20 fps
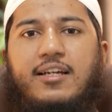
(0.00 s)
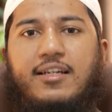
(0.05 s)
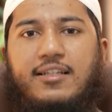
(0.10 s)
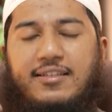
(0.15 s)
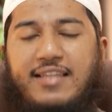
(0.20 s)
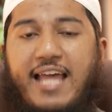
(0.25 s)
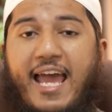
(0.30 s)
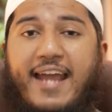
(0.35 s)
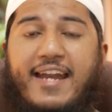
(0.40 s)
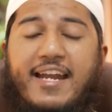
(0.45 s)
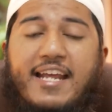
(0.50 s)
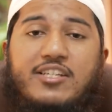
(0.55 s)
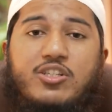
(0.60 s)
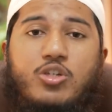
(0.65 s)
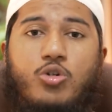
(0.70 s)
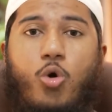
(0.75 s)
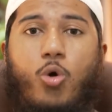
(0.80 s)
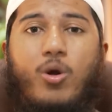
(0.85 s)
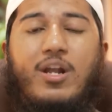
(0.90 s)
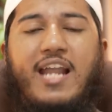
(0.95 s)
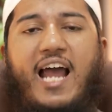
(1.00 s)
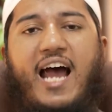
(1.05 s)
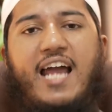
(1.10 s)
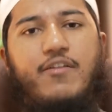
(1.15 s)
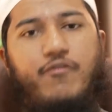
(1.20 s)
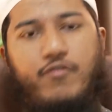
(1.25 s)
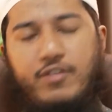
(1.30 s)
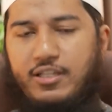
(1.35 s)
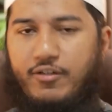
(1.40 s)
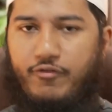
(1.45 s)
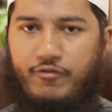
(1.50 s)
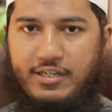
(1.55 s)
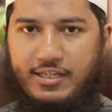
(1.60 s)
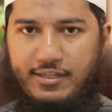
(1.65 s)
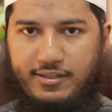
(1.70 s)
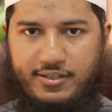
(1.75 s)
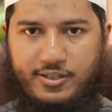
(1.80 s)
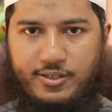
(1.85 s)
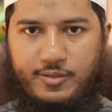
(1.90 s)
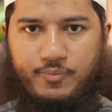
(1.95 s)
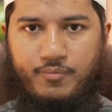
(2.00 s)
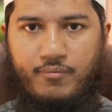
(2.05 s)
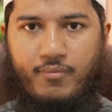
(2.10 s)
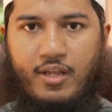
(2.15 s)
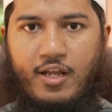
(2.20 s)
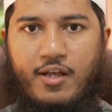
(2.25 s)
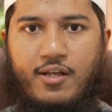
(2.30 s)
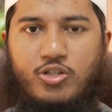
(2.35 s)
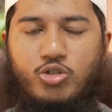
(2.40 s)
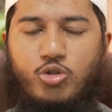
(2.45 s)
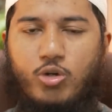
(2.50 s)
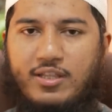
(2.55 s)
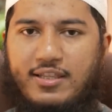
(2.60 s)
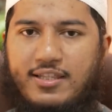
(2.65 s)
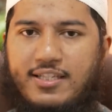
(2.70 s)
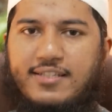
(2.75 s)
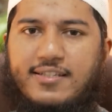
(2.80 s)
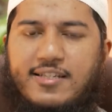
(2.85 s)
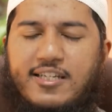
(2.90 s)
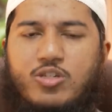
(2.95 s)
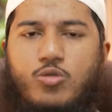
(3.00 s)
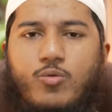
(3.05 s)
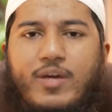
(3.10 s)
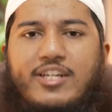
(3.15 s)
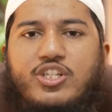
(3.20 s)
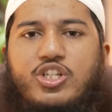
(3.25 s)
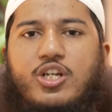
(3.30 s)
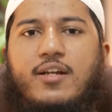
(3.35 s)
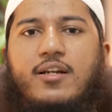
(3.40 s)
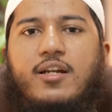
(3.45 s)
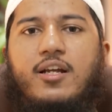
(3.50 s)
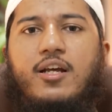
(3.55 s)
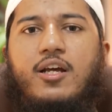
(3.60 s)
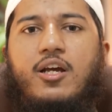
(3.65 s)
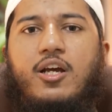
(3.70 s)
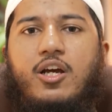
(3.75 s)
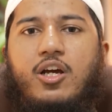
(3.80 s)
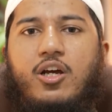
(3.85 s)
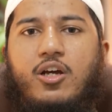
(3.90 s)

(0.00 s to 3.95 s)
there is no life in the fetus. So in this situation,